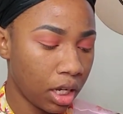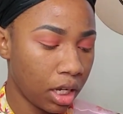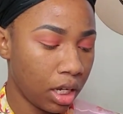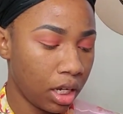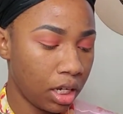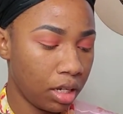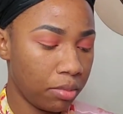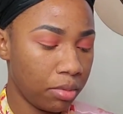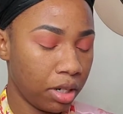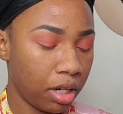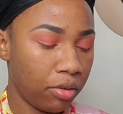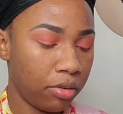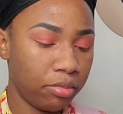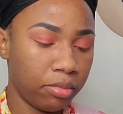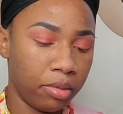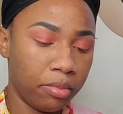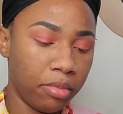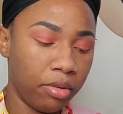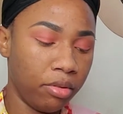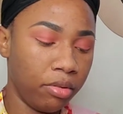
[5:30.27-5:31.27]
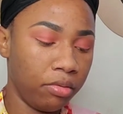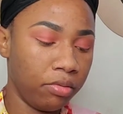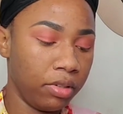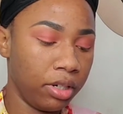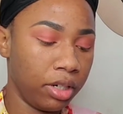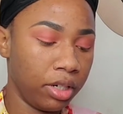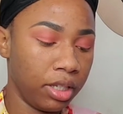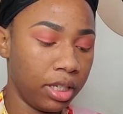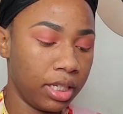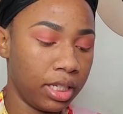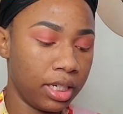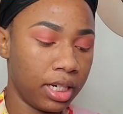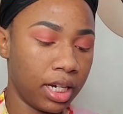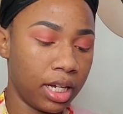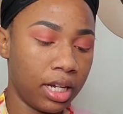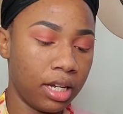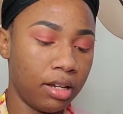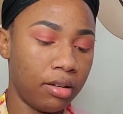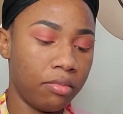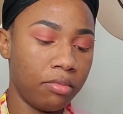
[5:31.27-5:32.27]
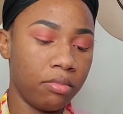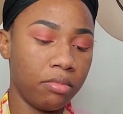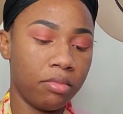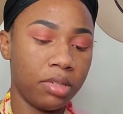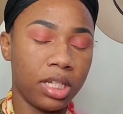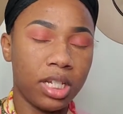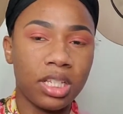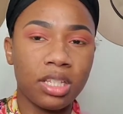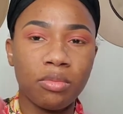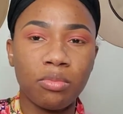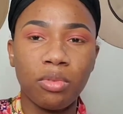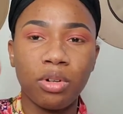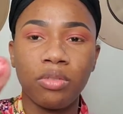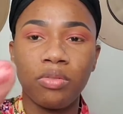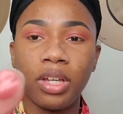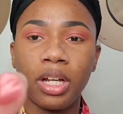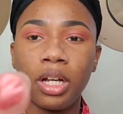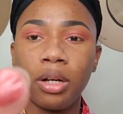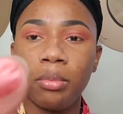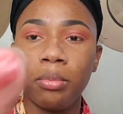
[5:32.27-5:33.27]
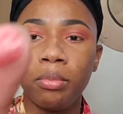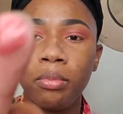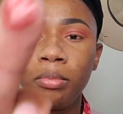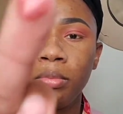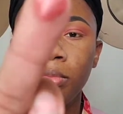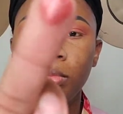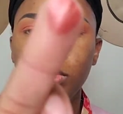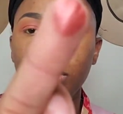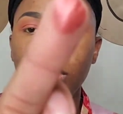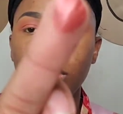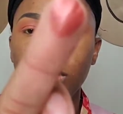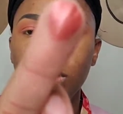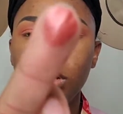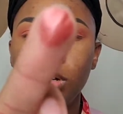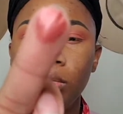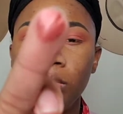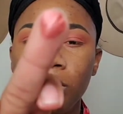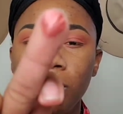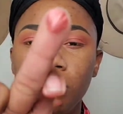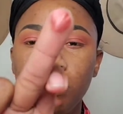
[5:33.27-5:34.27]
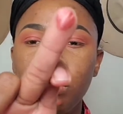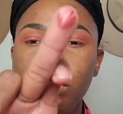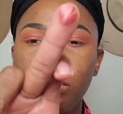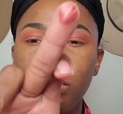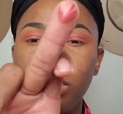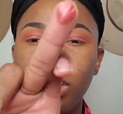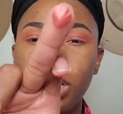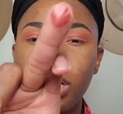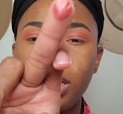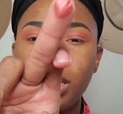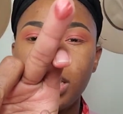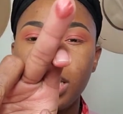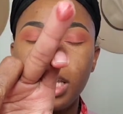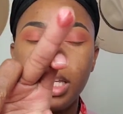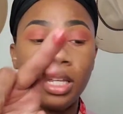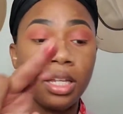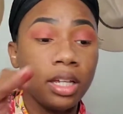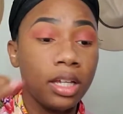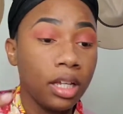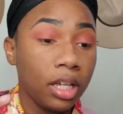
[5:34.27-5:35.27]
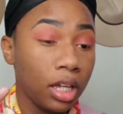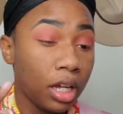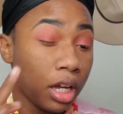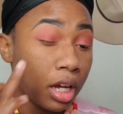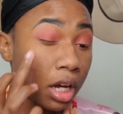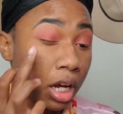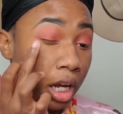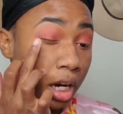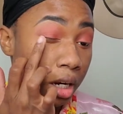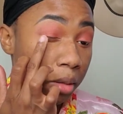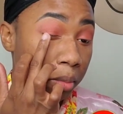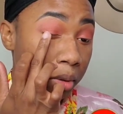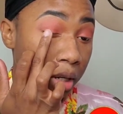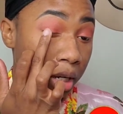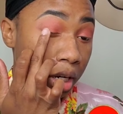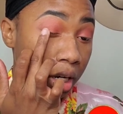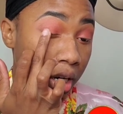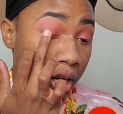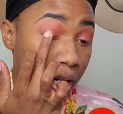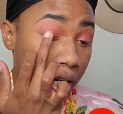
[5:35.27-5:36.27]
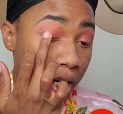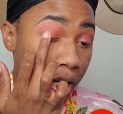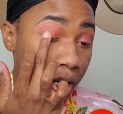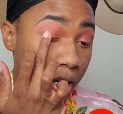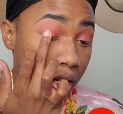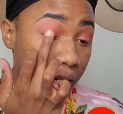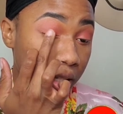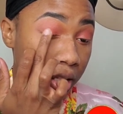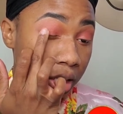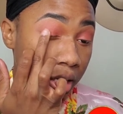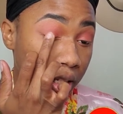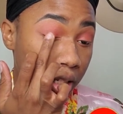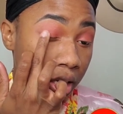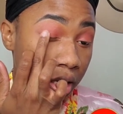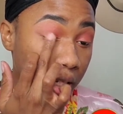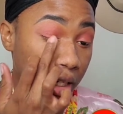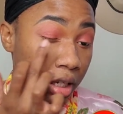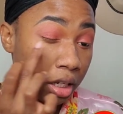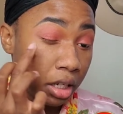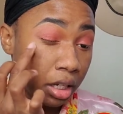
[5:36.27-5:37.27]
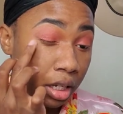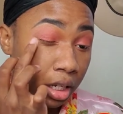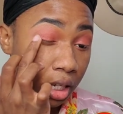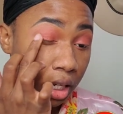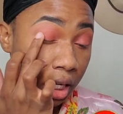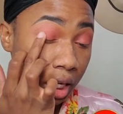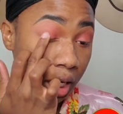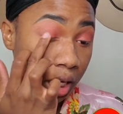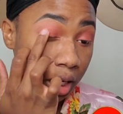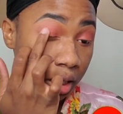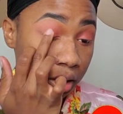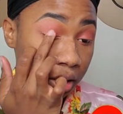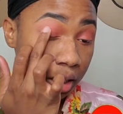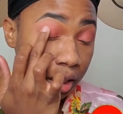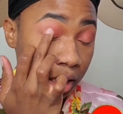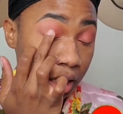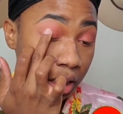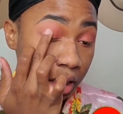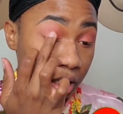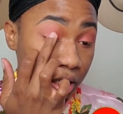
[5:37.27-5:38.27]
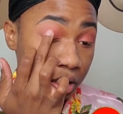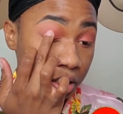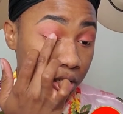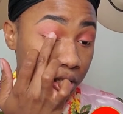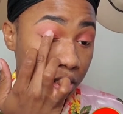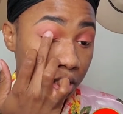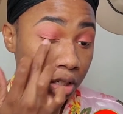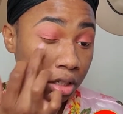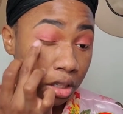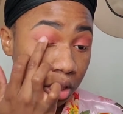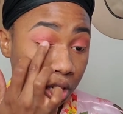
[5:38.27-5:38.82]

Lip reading: And I'm gonna go with my middle finger this time. See, it's more of like a bronzy, and kind of put it here on the outer edge.